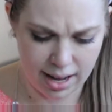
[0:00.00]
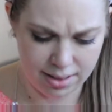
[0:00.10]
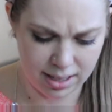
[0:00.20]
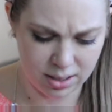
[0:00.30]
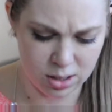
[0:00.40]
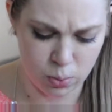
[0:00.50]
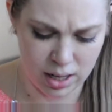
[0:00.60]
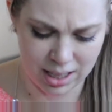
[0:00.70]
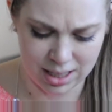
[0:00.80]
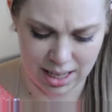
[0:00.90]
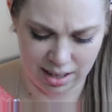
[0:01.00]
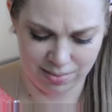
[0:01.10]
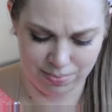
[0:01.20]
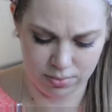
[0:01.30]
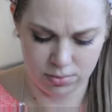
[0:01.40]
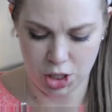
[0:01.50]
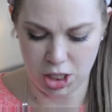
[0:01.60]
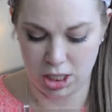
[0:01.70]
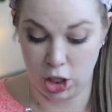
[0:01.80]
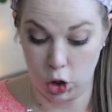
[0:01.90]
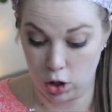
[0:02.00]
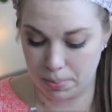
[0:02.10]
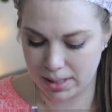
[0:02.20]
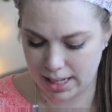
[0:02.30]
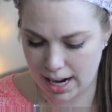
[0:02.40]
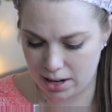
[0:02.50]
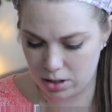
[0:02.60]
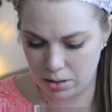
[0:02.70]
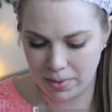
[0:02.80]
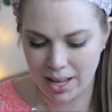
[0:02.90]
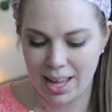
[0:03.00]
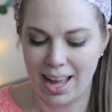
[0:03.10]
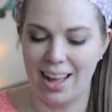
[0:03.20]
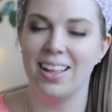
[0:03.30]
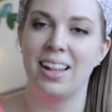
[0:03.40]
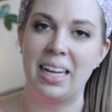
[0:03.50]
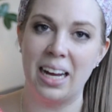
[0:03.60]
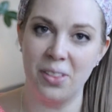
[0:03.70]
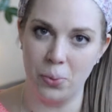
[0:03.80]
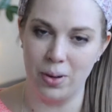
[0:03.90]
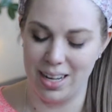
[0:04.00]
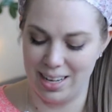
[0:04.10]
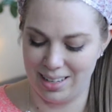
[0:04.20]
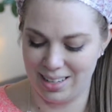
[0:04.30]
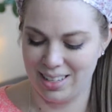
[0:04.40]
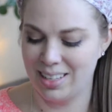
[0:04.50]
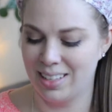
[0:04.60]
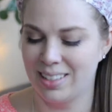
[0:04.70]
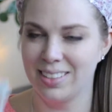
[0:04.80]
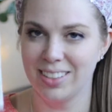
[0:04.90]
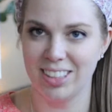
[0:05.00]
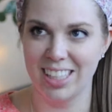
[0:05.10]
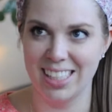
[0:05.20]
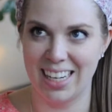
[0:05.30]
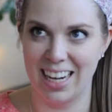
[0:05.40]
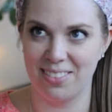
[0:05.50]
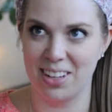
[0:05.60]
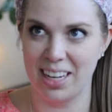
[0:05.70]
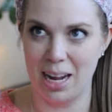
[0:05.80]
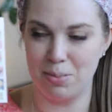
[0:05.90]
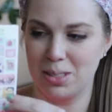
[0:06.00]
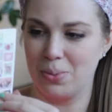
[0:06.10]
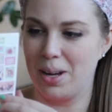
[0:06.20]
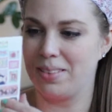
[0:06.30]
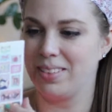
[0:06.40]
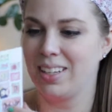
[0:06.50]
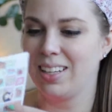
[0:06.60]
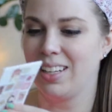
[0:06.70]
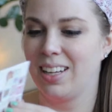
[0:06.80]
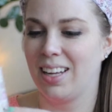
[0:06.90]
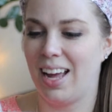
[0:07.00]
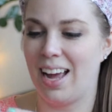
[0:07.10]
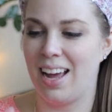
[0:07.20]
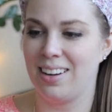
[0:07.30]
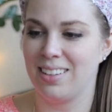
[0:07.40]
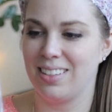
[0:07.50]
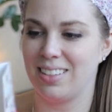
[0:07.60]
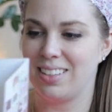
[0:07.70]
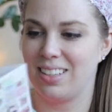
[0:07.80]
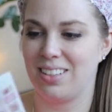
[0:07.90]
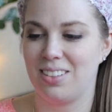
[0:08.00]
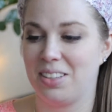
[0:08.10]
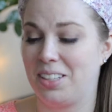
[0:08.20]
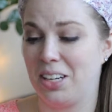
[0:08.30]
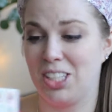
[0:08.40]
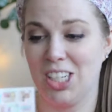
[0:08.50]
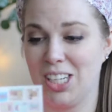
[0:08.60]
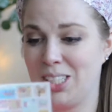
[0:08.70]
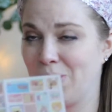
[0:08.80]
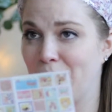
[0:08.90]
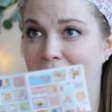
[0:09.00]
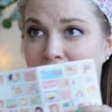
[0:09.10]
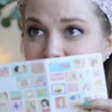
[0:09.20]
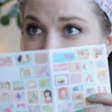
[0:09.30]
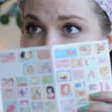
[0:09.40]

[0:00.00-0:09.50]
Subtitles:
I think there's one that's like just Europe style. And then the other one is an Anne of Green Gables one. And they're just really